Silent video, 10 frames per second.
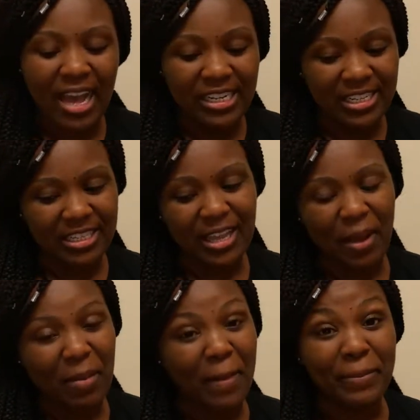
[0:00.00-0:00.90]
I just
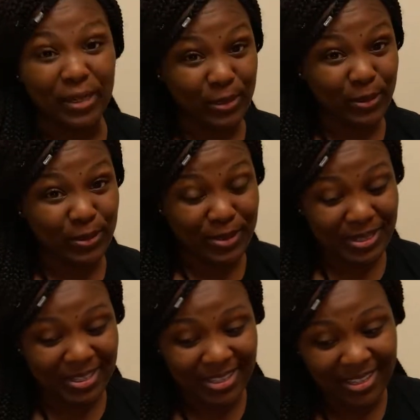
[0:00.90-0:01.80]
got my bundles
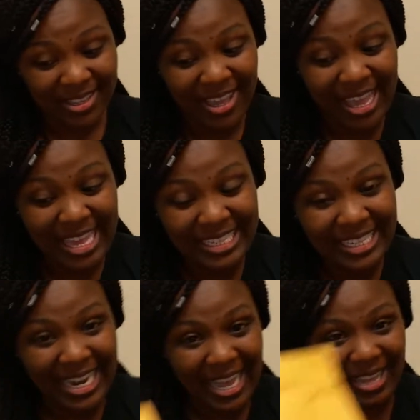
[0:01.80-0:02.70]
in
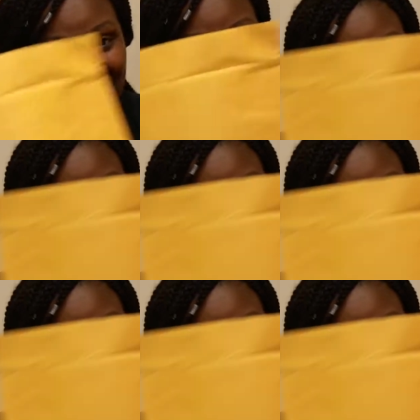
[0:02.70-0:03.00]
today.